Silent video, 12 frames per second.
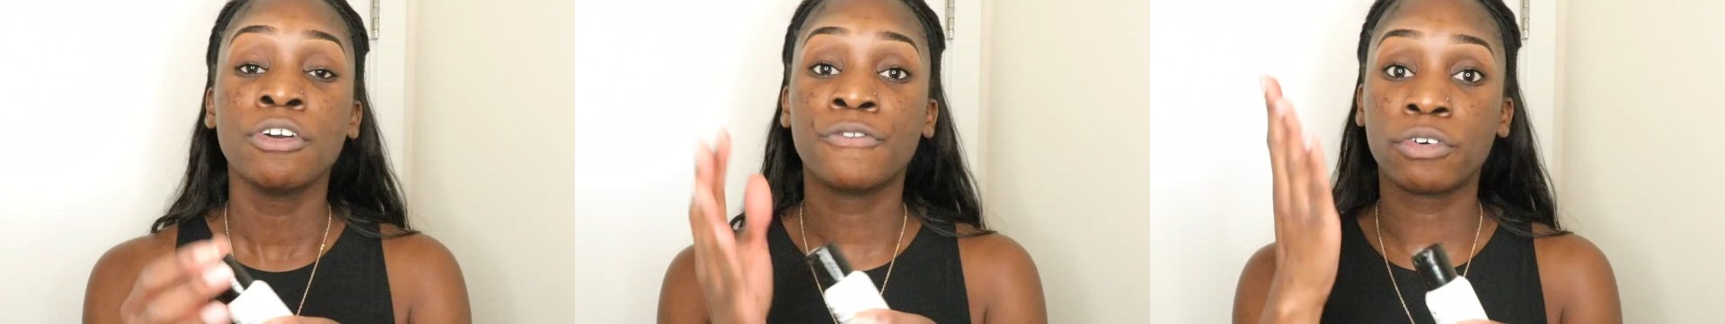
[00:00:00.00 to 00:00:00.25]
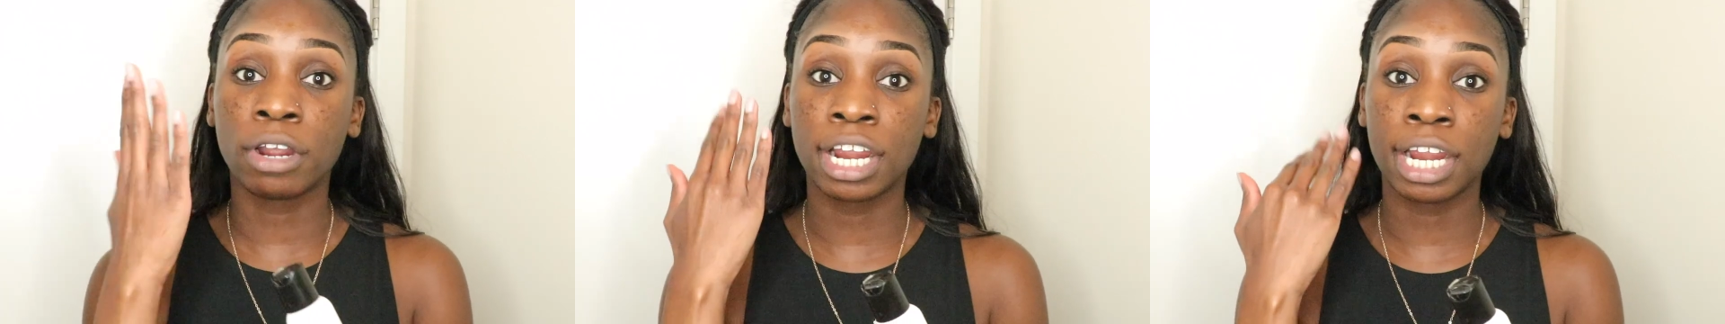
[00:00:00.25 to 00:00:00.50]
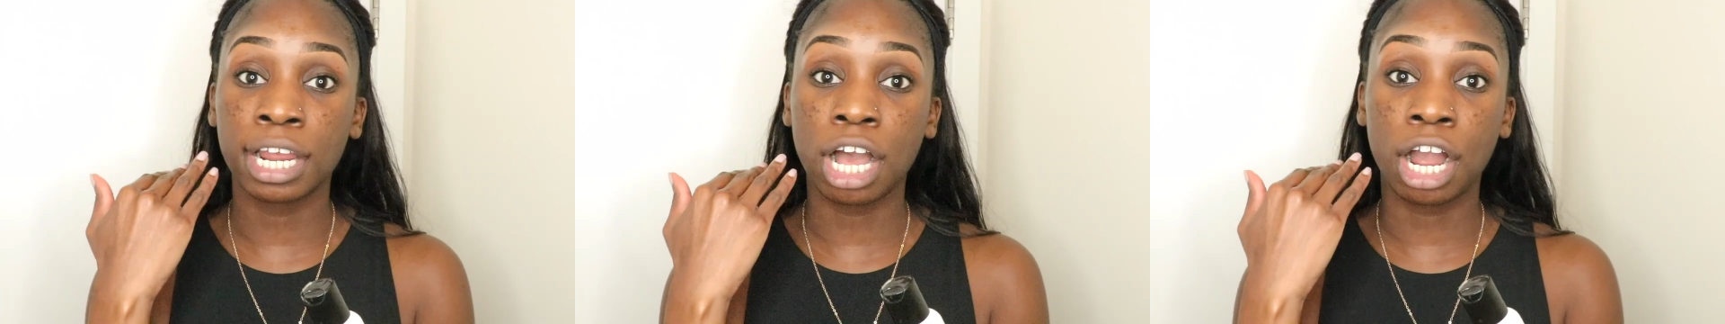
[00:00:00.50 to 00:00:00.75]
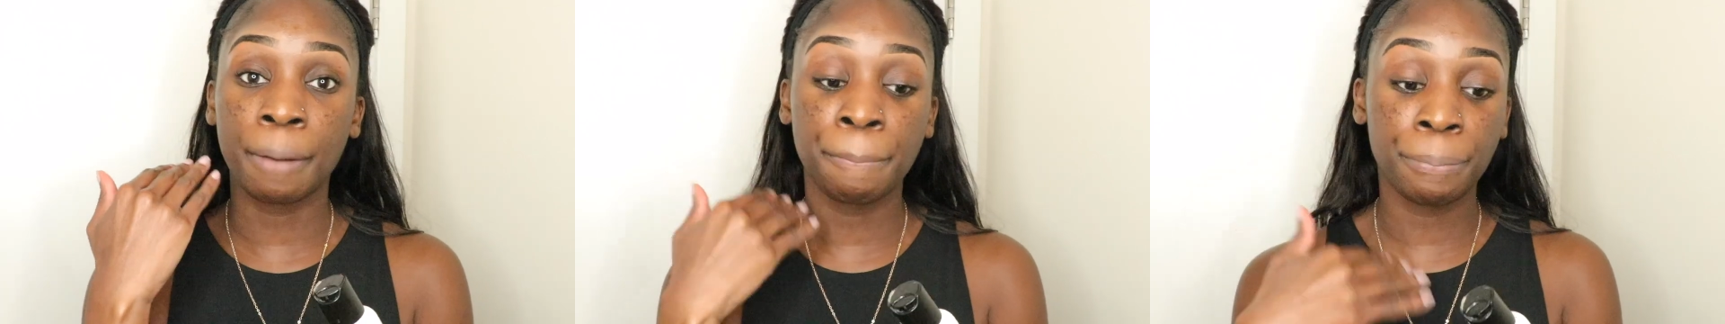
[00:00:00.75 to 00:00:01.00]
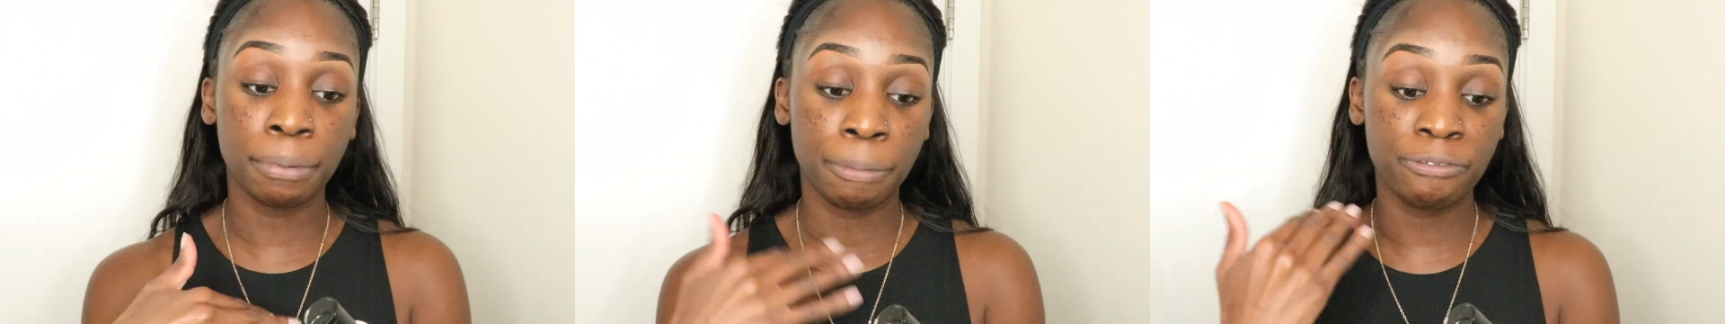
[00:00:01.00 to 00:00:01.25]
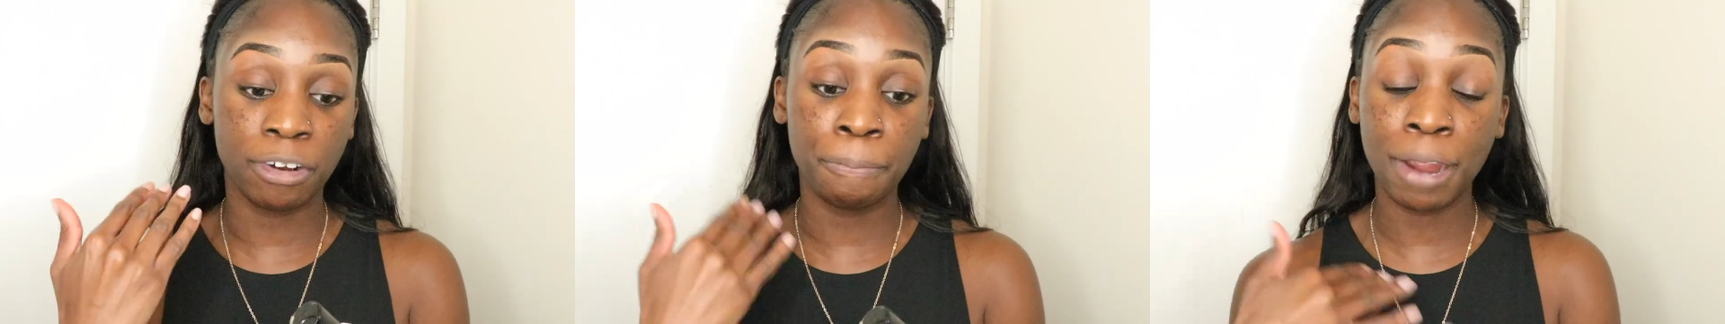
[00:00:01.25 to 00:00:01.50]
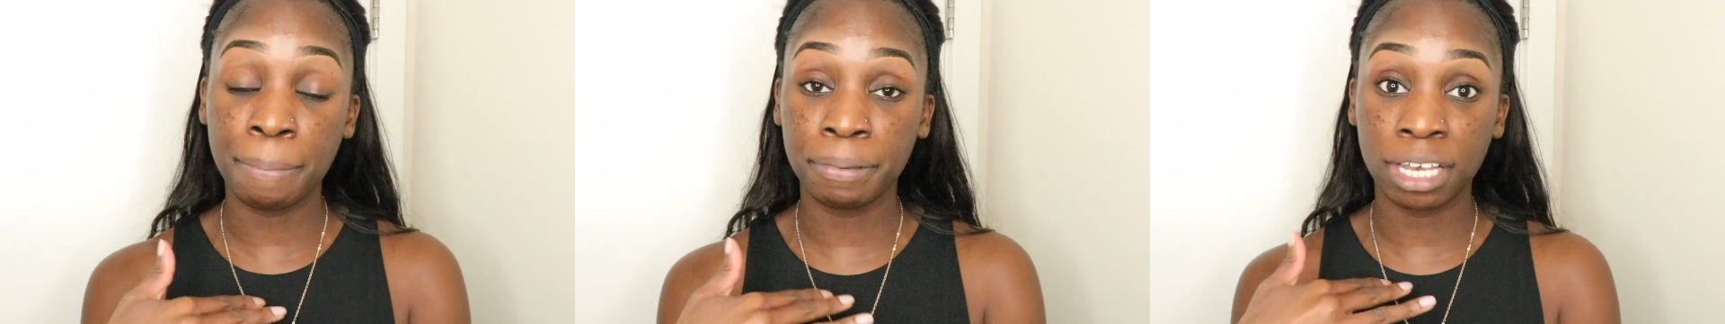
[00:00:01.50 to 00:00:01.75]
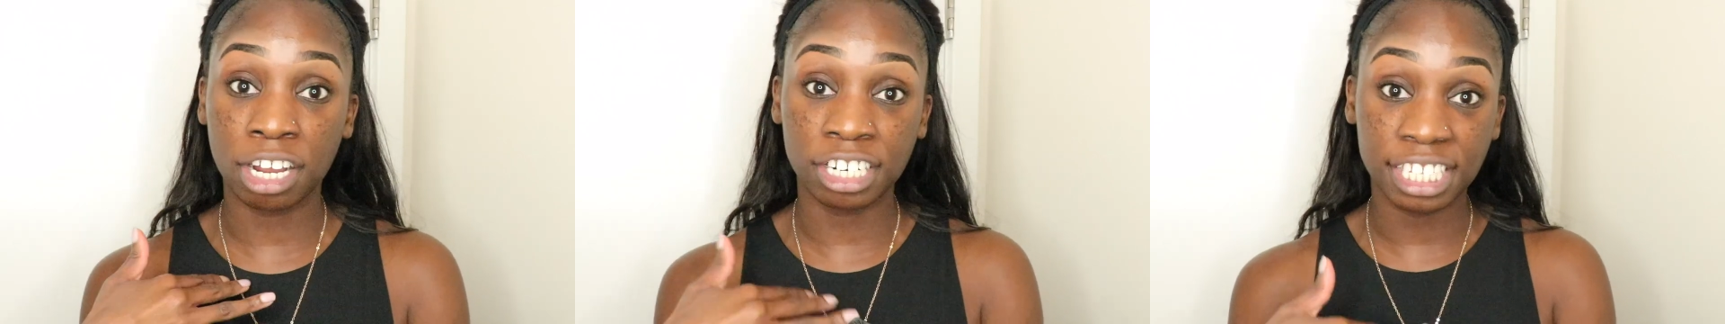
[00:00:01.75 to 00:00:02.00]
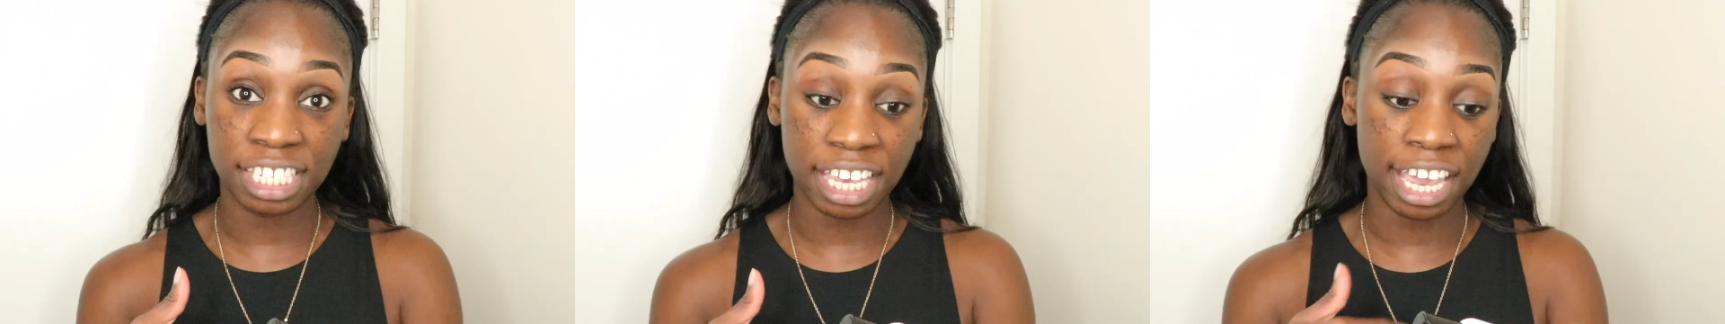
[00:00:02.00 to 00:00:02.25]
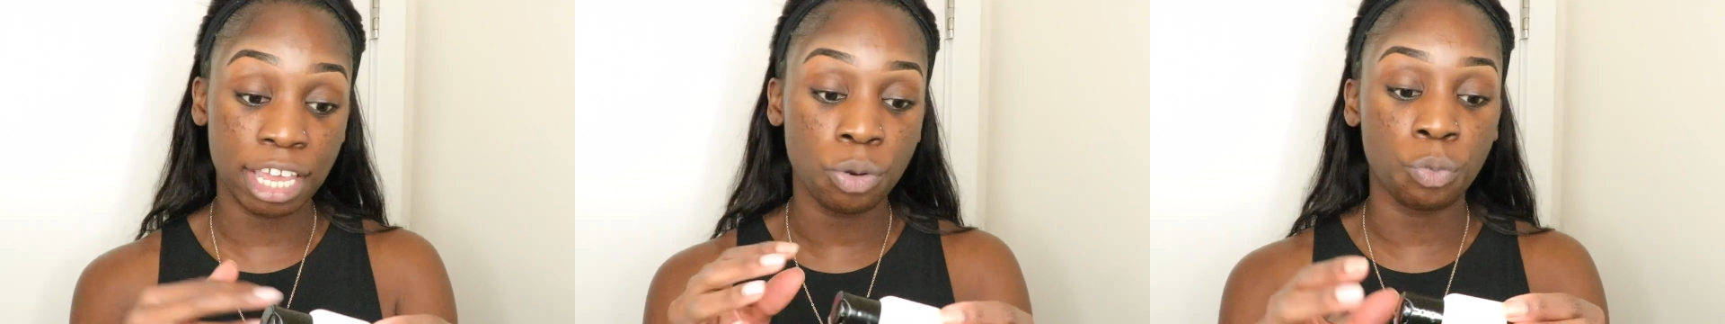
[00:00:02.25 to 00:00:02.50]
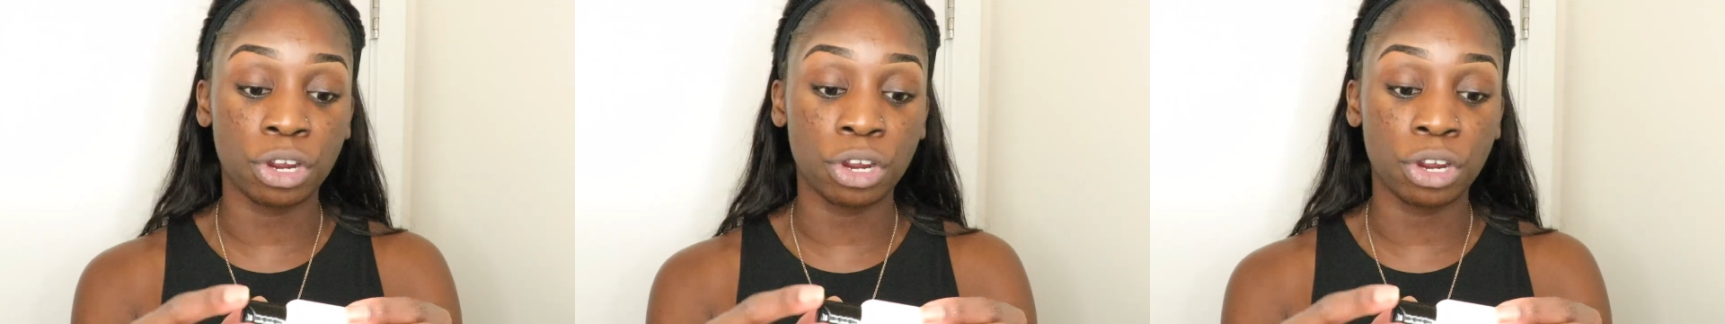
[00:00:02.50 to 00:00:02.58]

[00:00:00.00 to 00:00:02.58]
for our for prepping our skin,